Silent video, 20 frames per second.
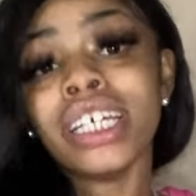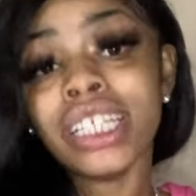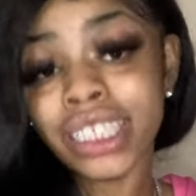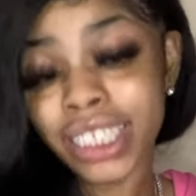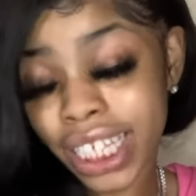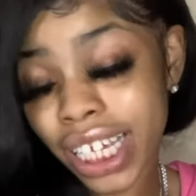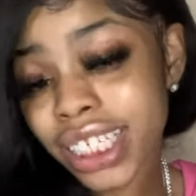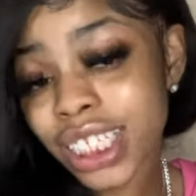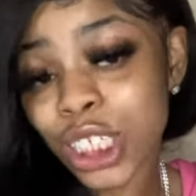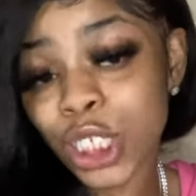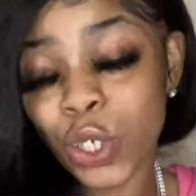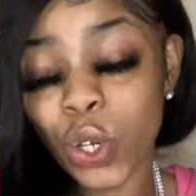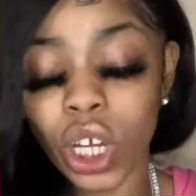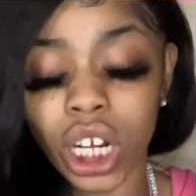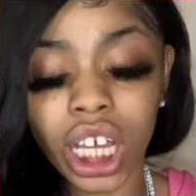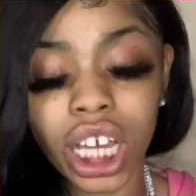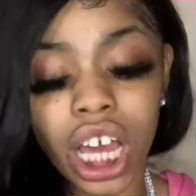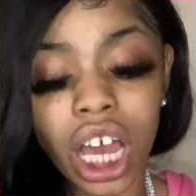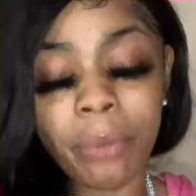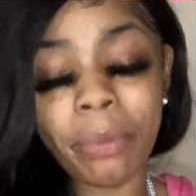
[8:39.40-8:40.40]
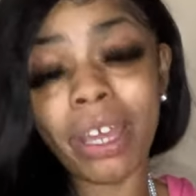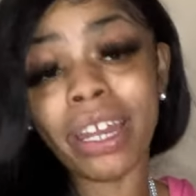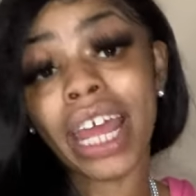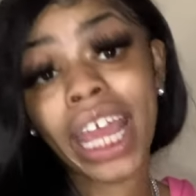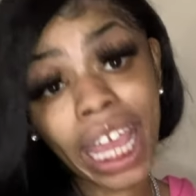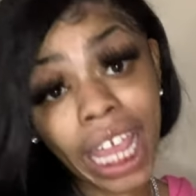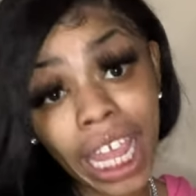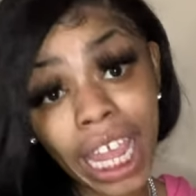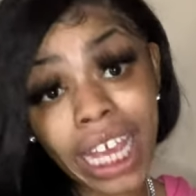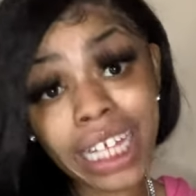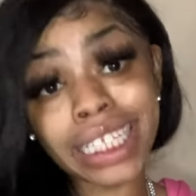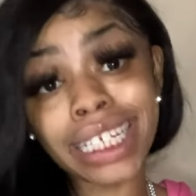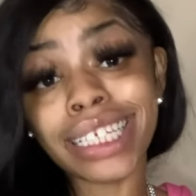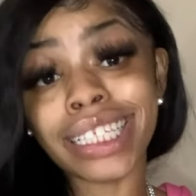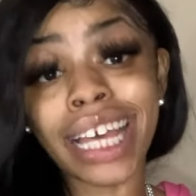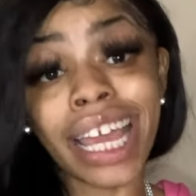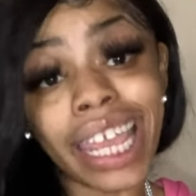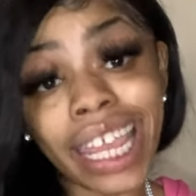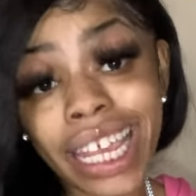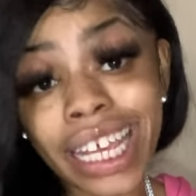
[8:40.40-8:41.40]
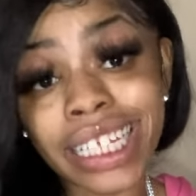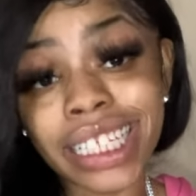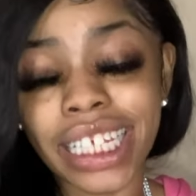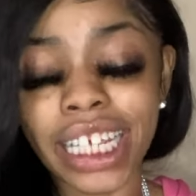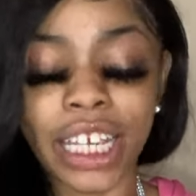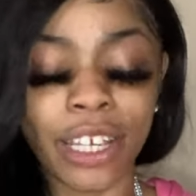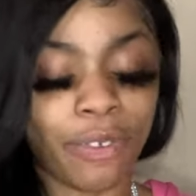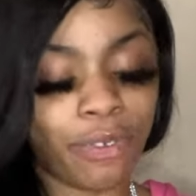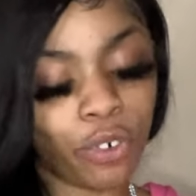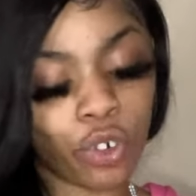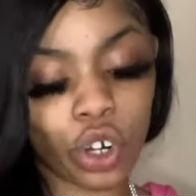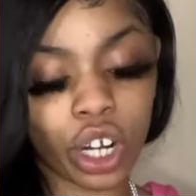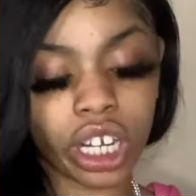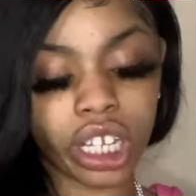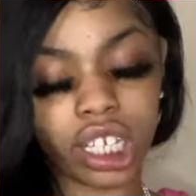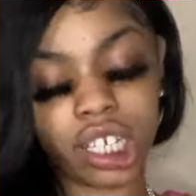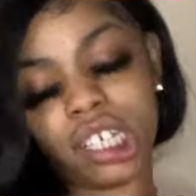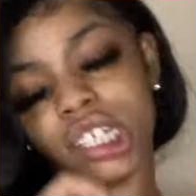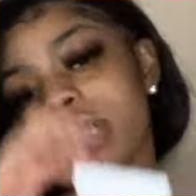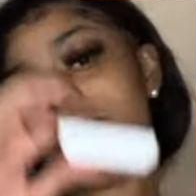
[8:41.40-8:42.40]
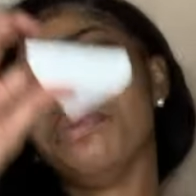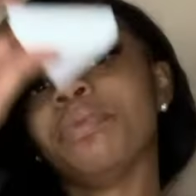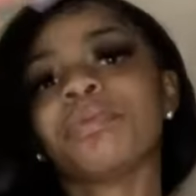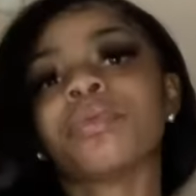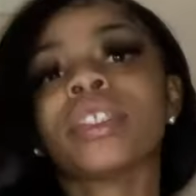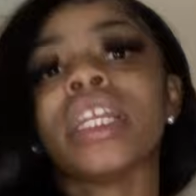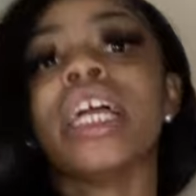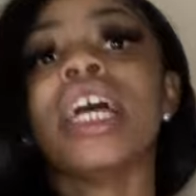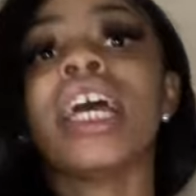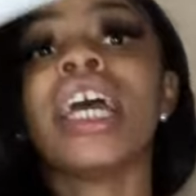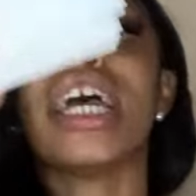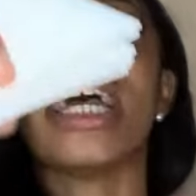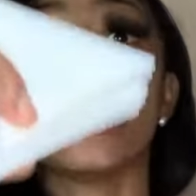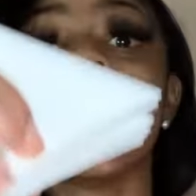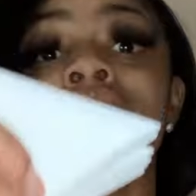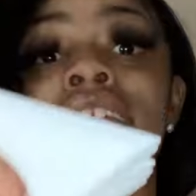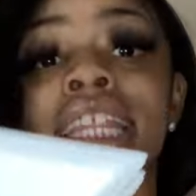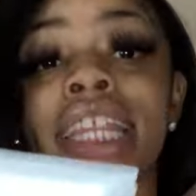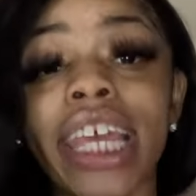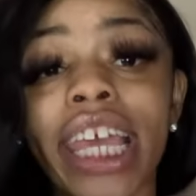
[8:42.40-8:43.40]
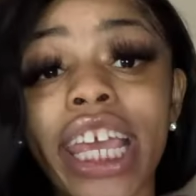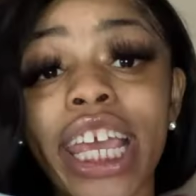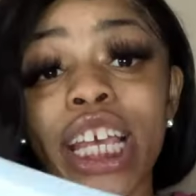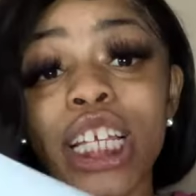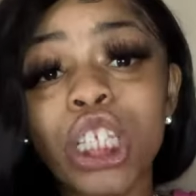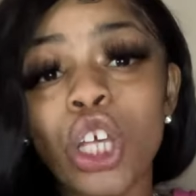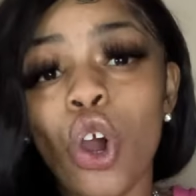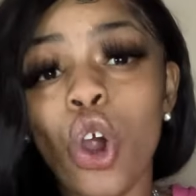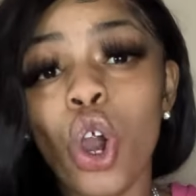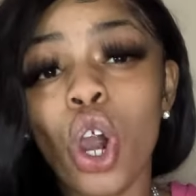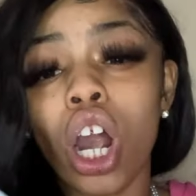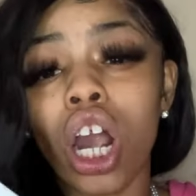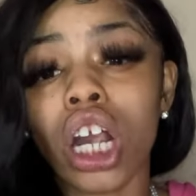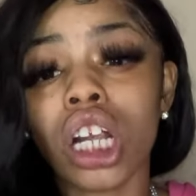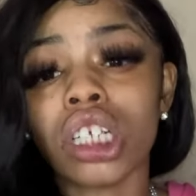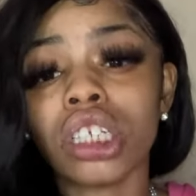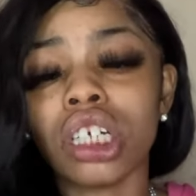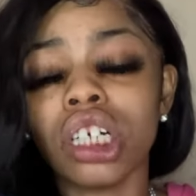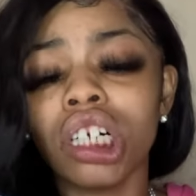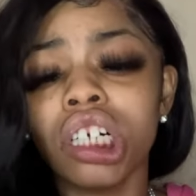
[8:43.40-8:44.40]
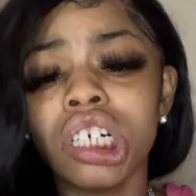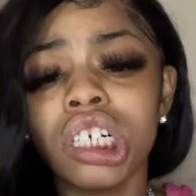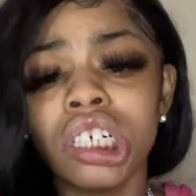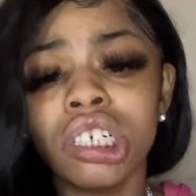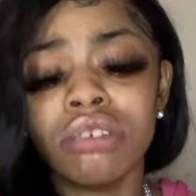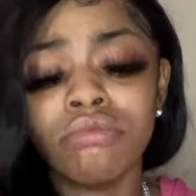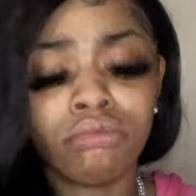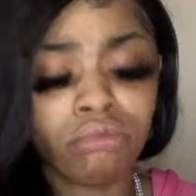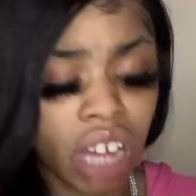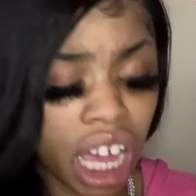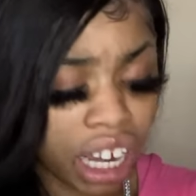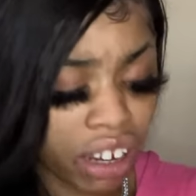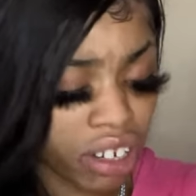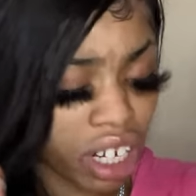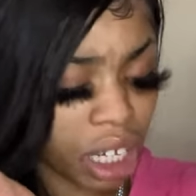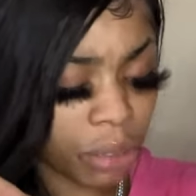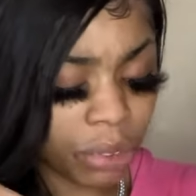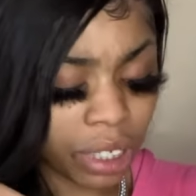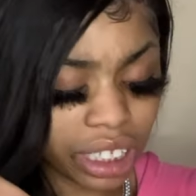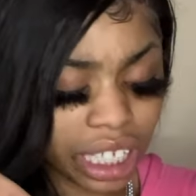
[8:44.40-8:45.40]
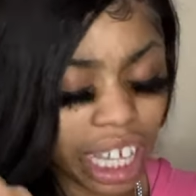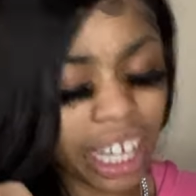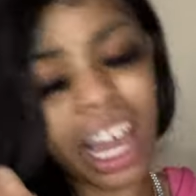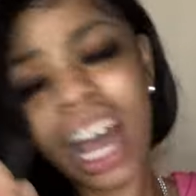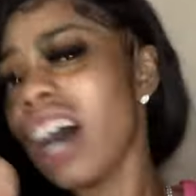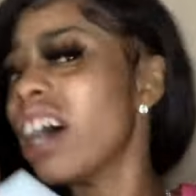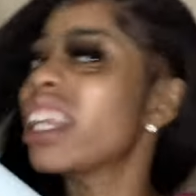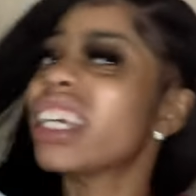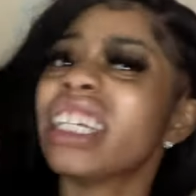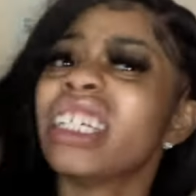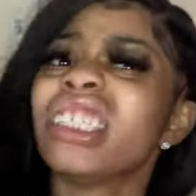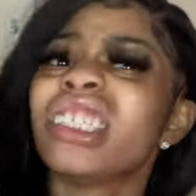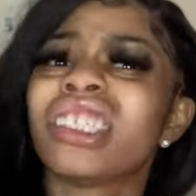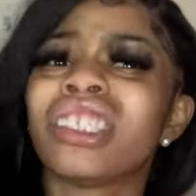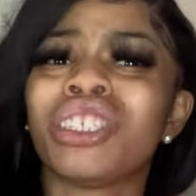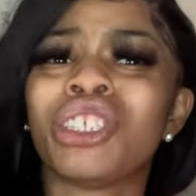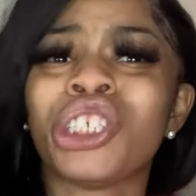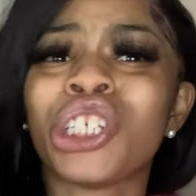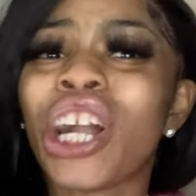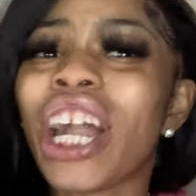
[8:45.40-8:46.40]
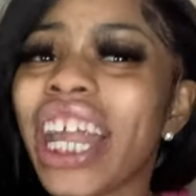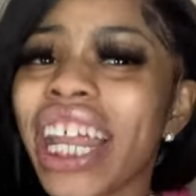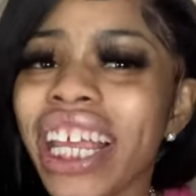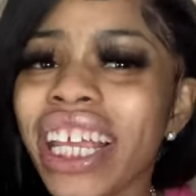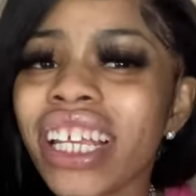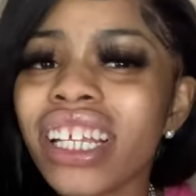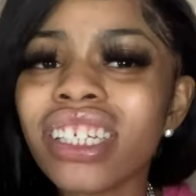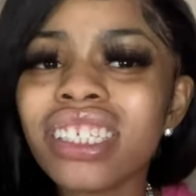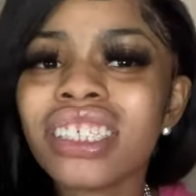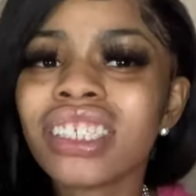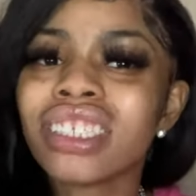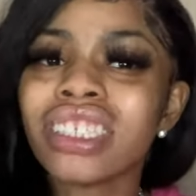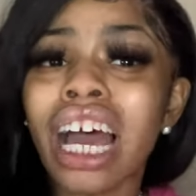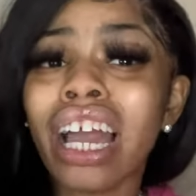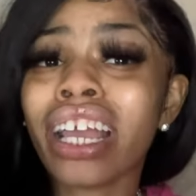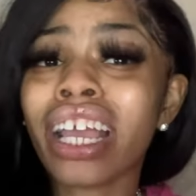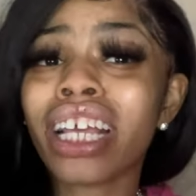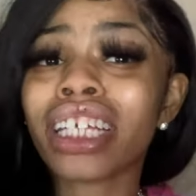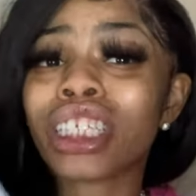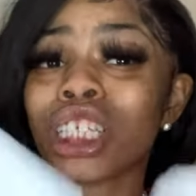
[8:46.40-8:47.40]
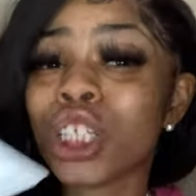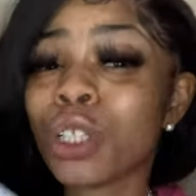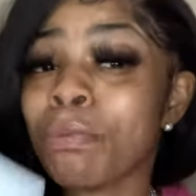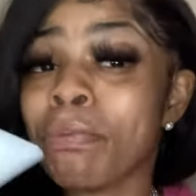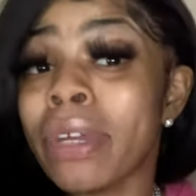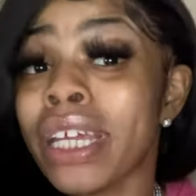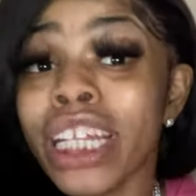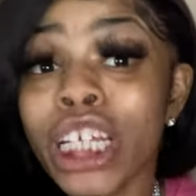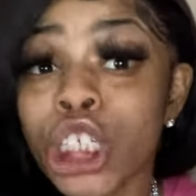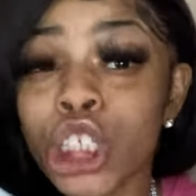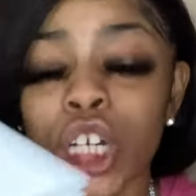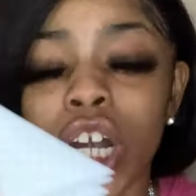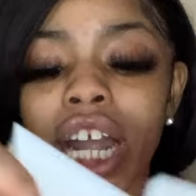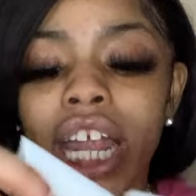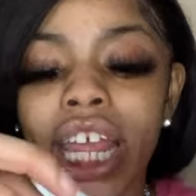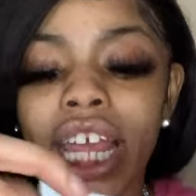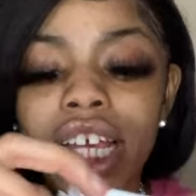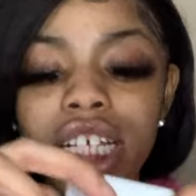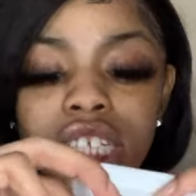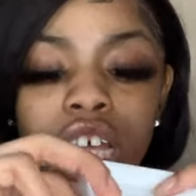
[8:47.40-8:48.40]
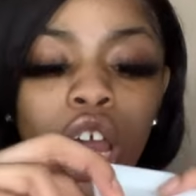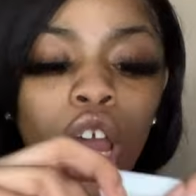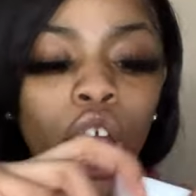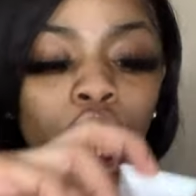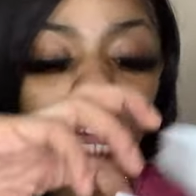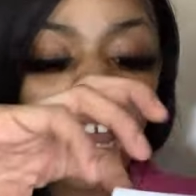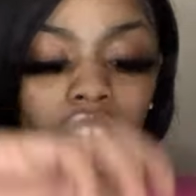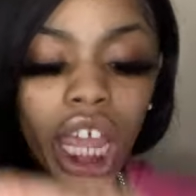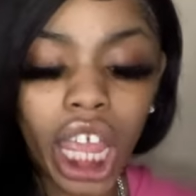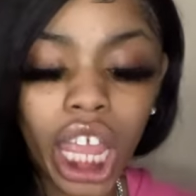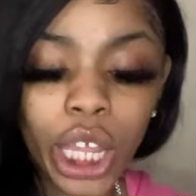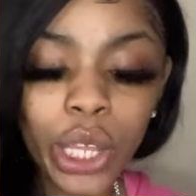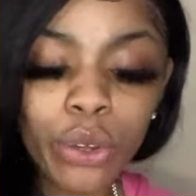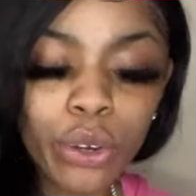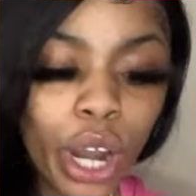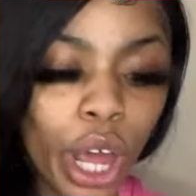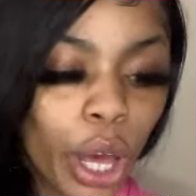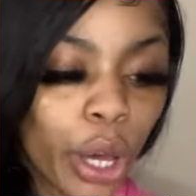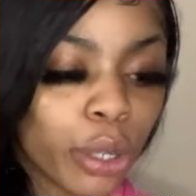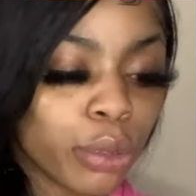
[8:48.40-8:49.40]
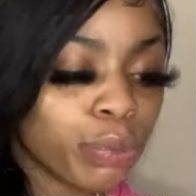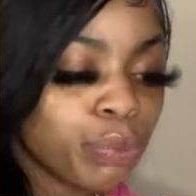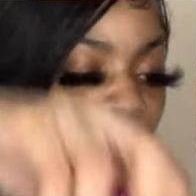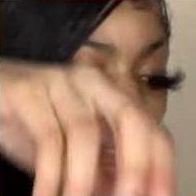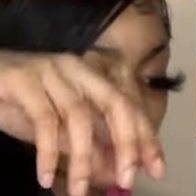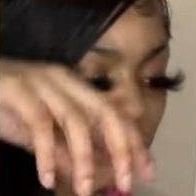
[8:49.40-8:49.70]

This is going to come in handy zanzy for you. These are, um, I don't know what they call these, trays, I guess mini trays. And you know,